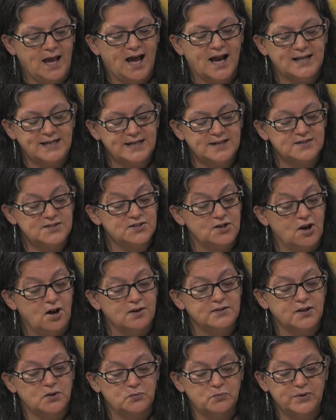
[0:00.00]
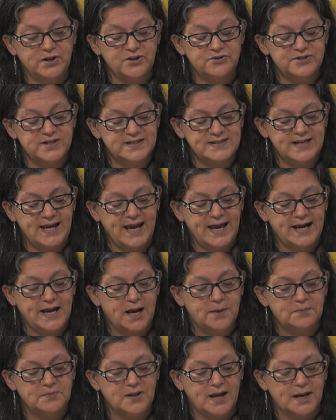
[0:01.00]
I need a song that rears its head
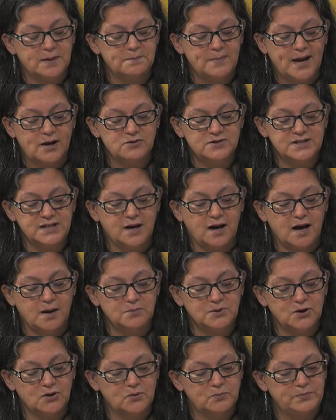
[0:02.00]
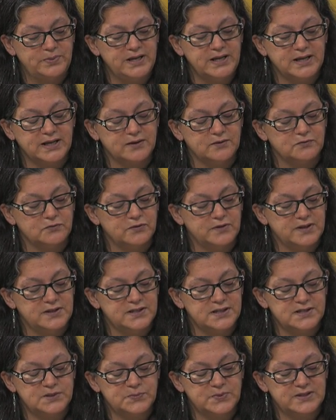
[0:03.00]
up like Mount Diablo, beacon for the
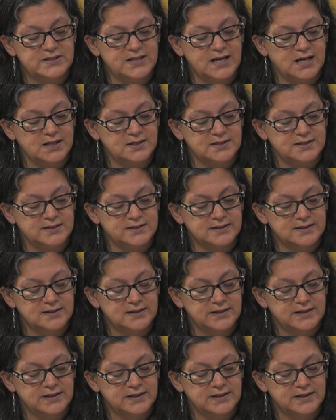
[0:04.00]
dispossessed.